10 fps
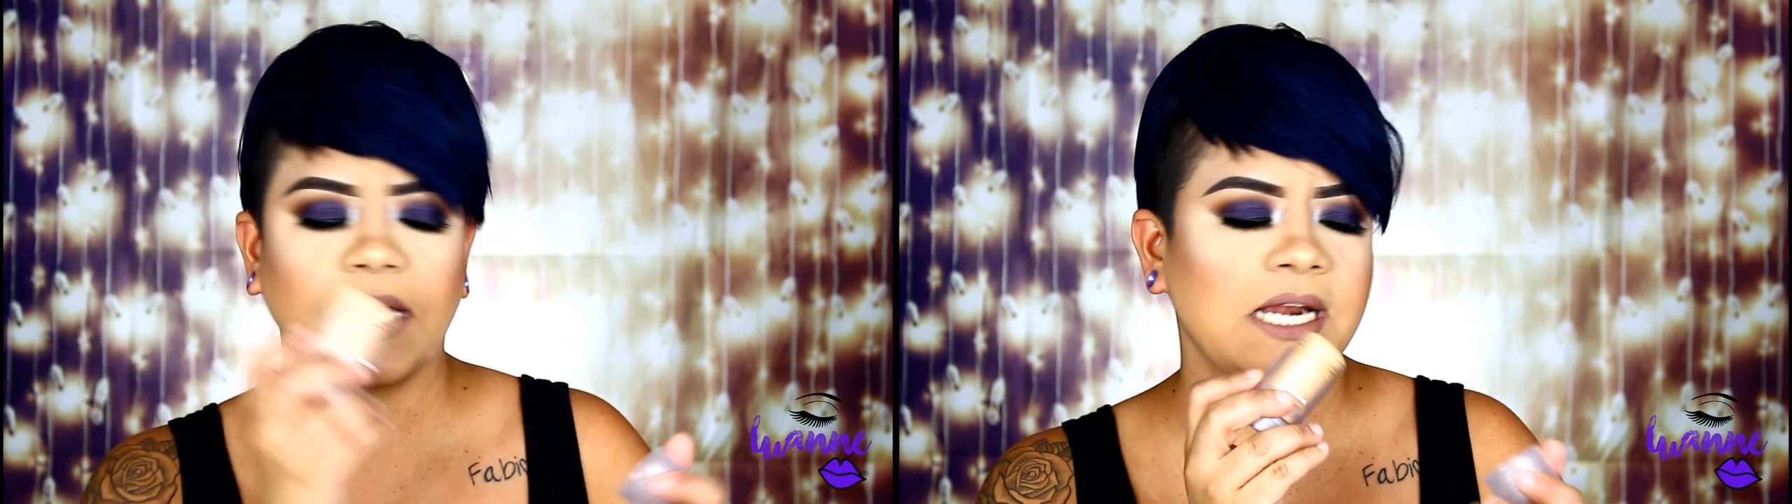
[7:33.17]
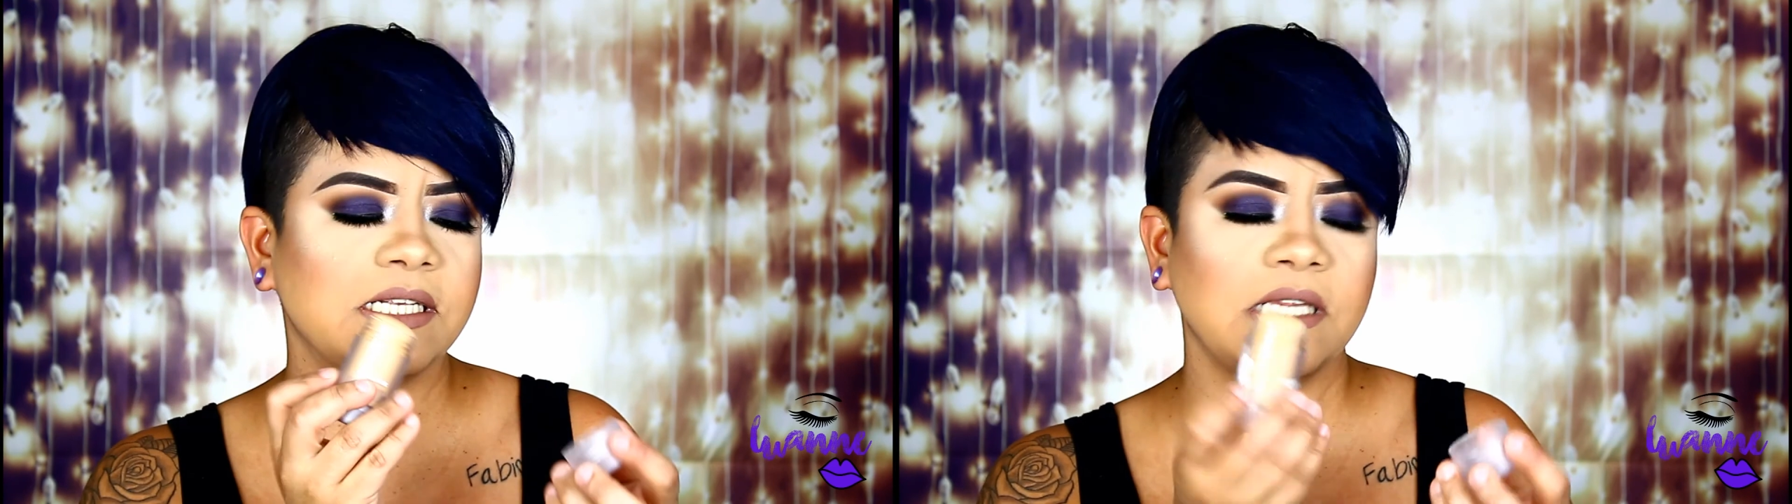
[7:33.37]

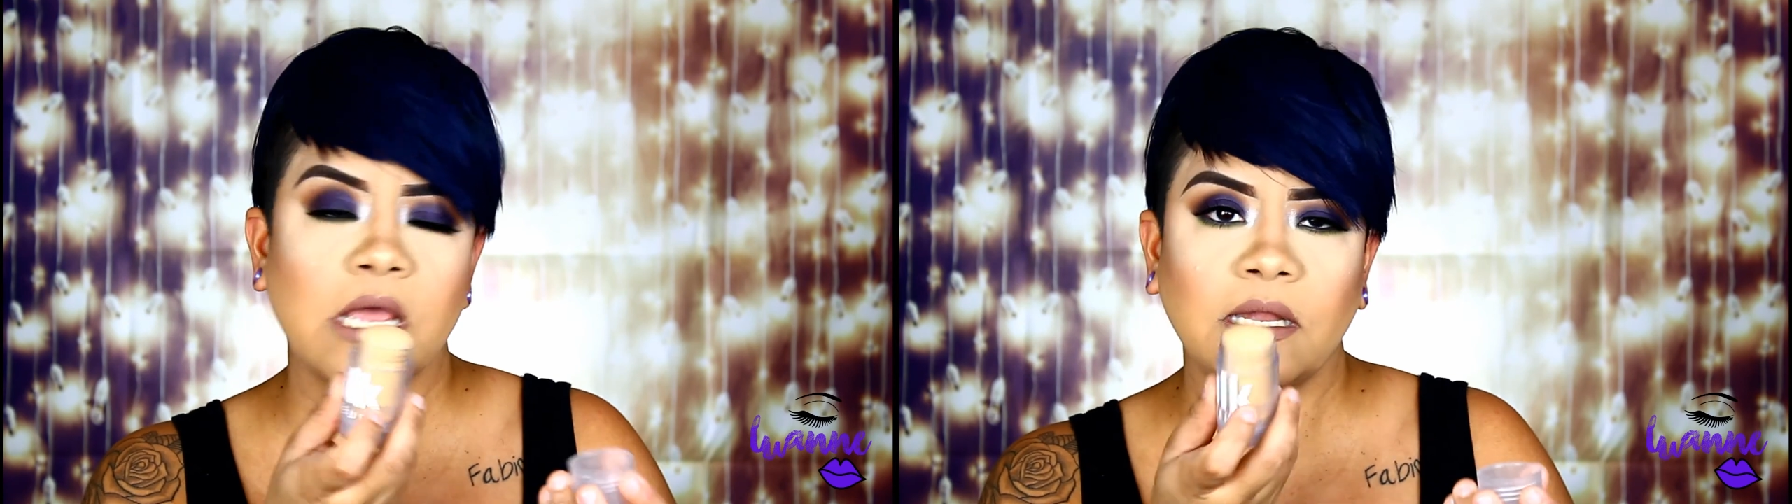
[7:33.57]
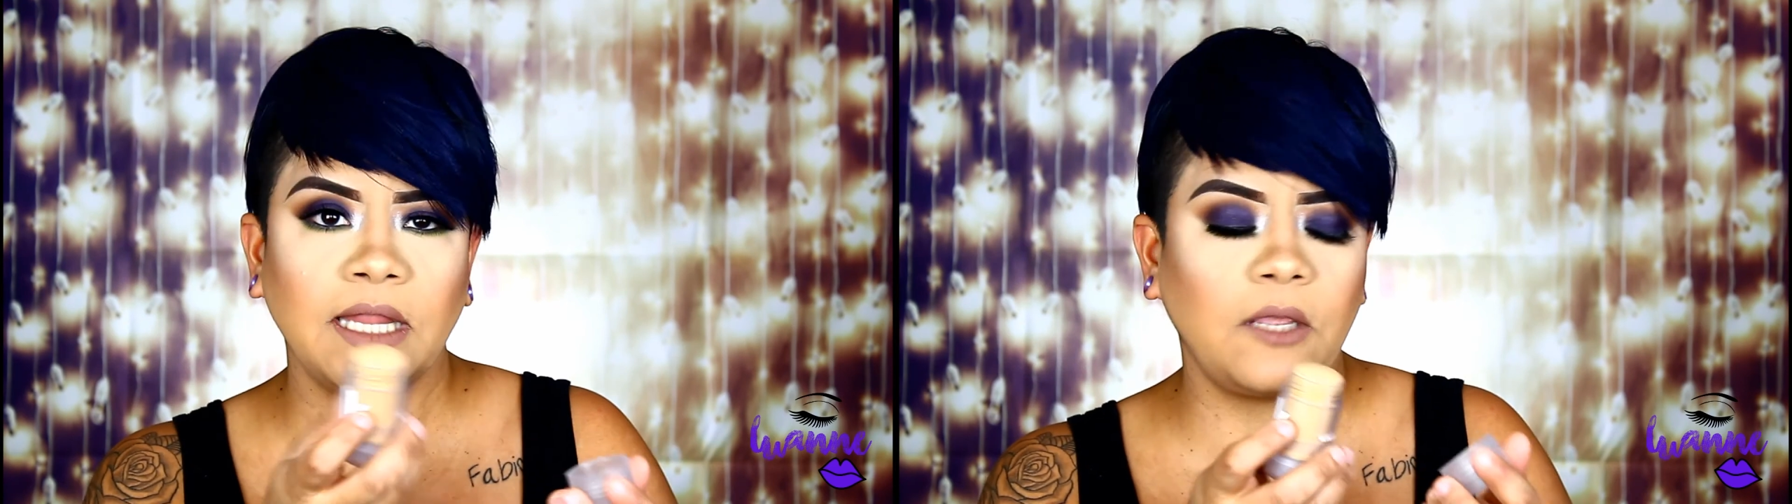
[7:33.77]
and it's
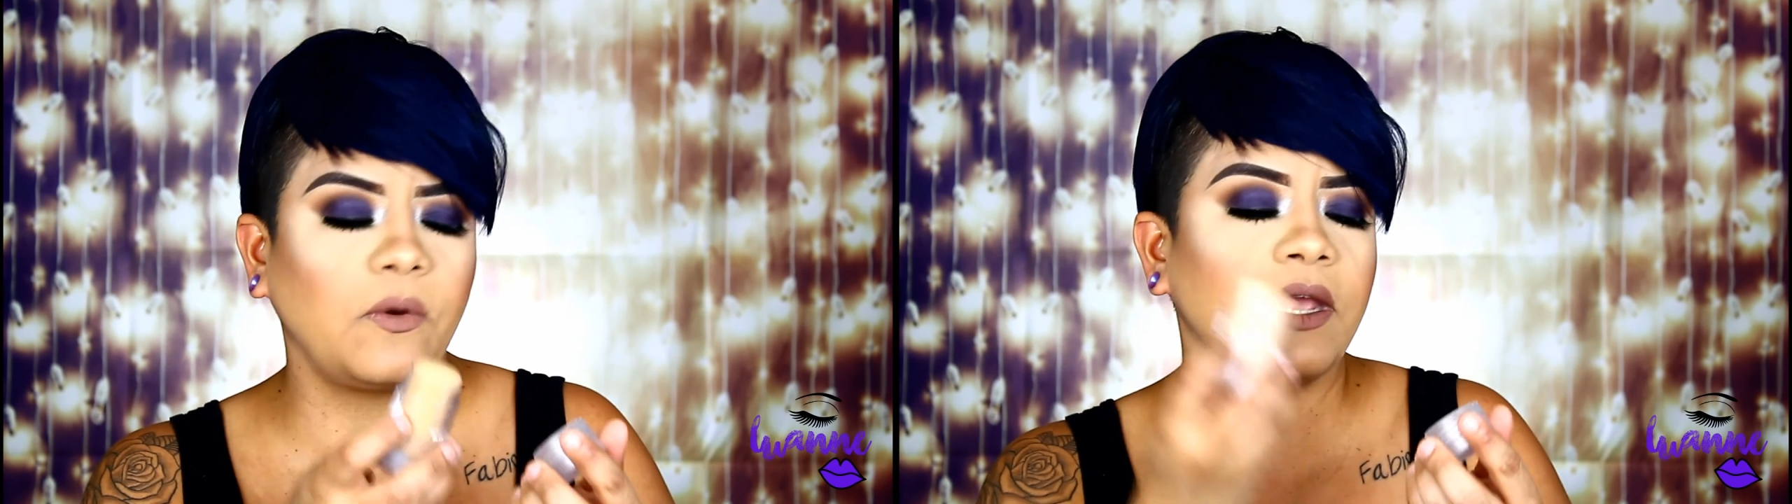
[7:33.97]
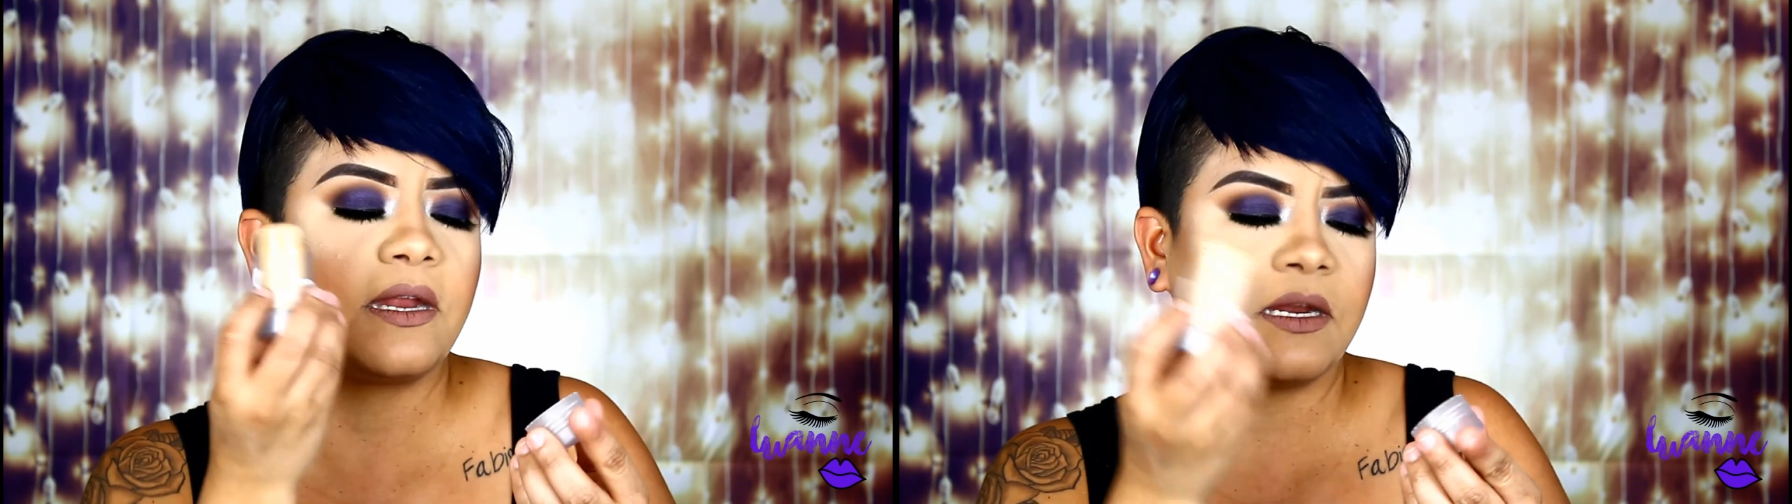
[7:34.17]
not liquid.